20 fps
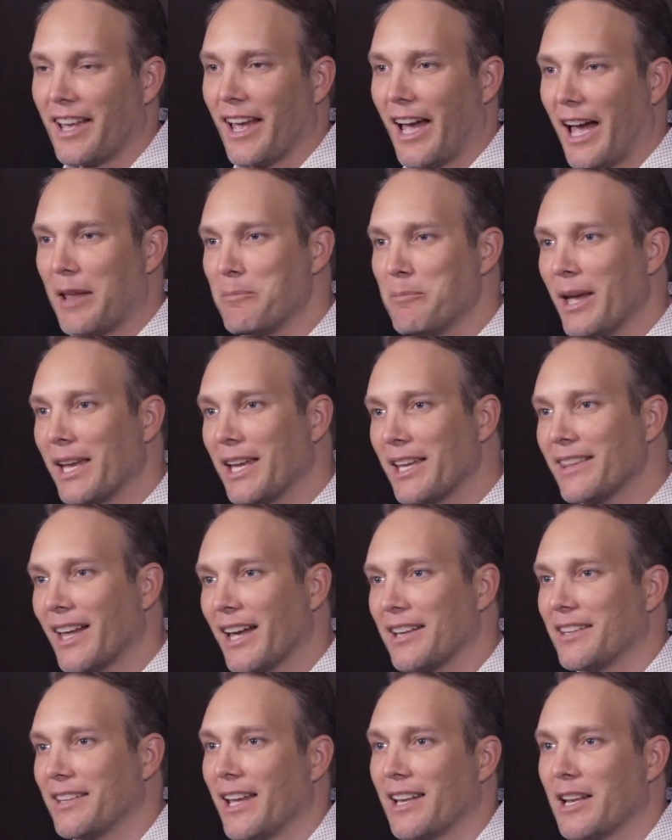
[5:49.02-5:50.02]
And making
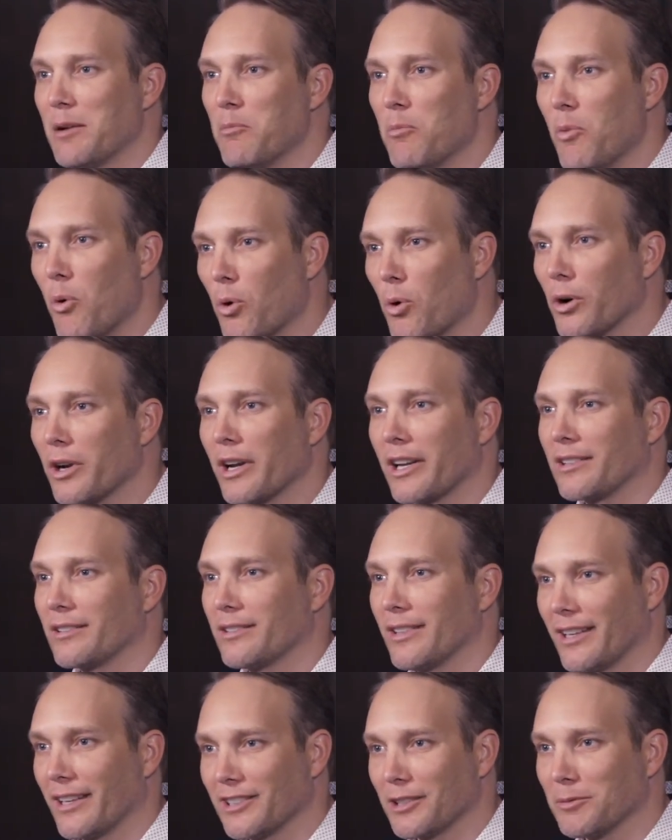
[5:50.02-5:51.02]
that data more
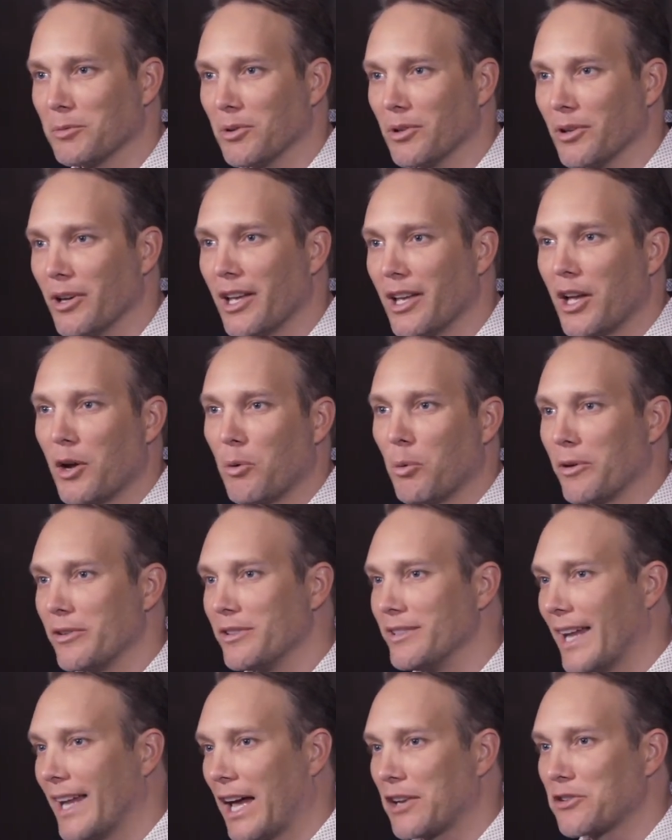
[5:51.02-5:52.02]
accessible with
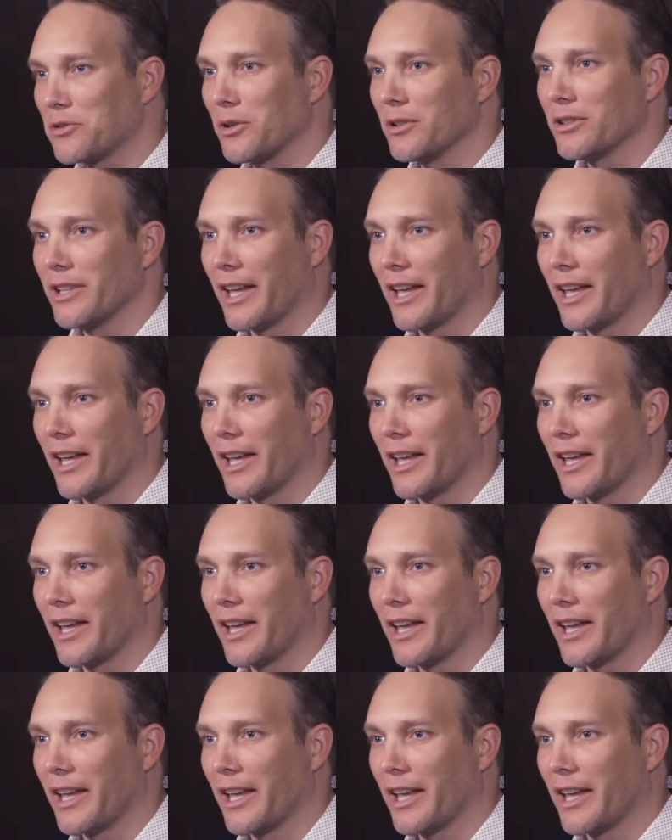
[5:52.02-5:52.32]
natural